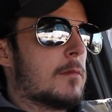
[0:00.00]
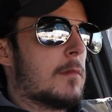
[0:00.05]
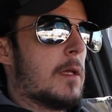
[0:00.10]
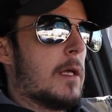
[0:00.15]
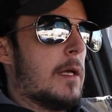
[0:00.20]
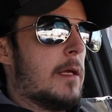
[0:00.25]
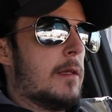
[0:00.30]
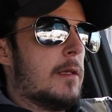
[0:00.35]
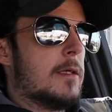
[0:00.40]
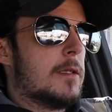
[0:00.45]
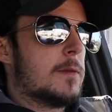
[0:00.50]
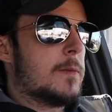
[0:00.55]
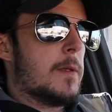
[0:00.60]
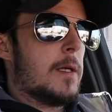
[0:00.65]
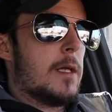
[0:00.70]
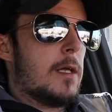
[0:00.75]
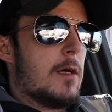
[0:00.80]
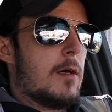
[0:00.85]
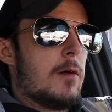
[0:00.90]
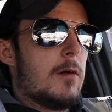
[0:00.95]
end this
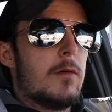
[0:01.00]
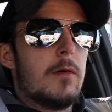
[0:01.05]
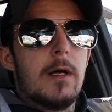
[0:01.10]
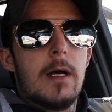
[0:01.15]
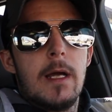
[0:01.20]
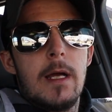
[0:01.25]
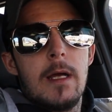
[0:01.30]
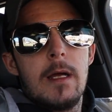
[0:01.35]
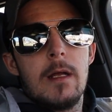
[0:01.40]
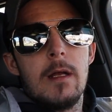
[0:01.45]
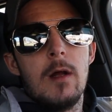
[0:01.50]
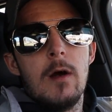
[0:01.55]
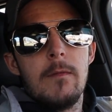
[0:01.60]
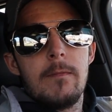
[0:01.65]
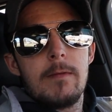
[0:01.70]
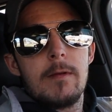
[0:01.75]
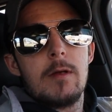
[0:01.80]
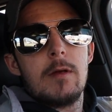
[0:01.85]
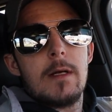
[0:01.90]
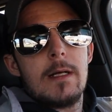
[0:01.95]
video, and
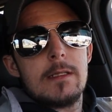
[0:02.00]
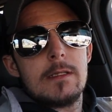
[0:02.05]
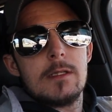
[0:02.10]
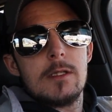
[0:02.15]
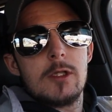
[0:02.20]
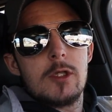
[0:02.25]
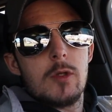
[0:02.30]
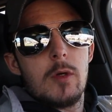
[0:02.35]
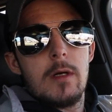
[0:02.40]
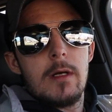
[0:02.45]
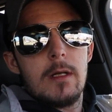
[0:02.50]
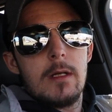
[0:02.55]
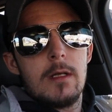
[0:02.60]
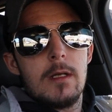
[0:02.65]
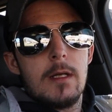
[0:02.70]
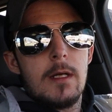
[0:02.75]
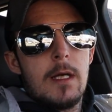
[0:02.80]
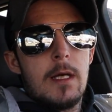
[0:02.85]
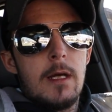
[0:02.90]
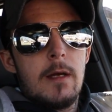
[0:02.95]
hopefully you guys enjoyed it.